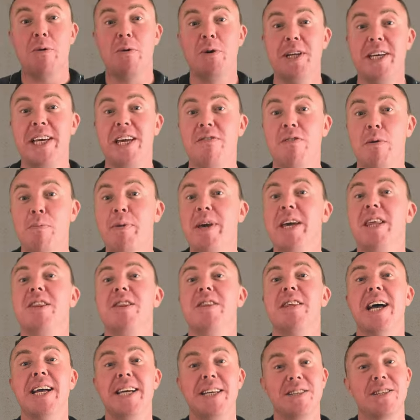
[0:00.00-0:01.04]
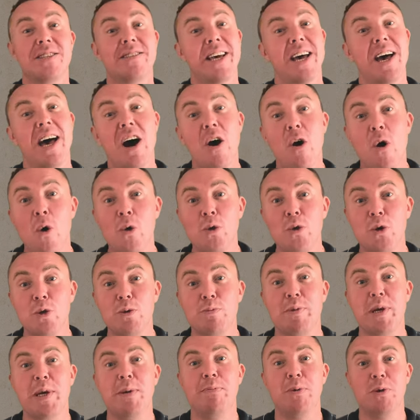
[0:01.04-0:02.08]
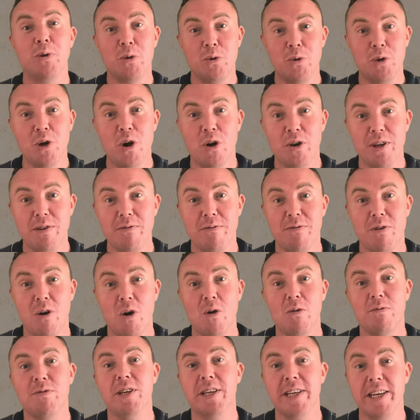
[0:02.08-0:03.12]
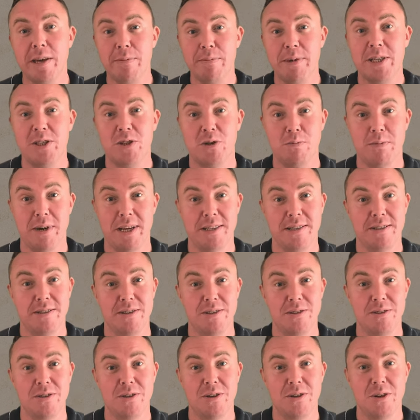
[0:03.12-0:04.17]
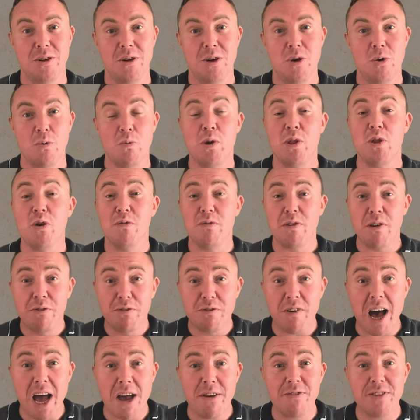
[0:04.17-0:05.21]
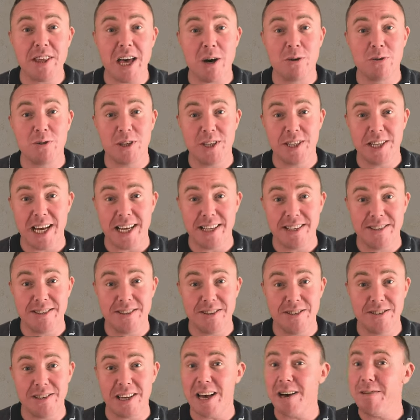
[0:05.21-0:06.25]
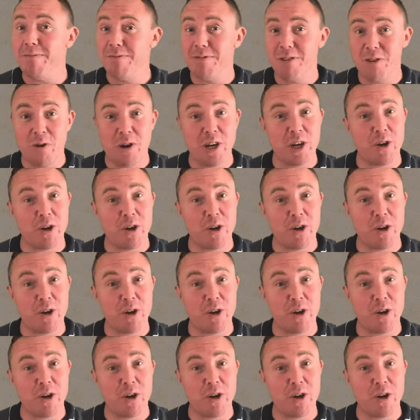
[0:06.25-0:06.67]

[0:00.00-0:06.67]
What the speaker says: want to give a big thanks to all those people who got involved and give me some answers. With over 5,000 answers, I'm very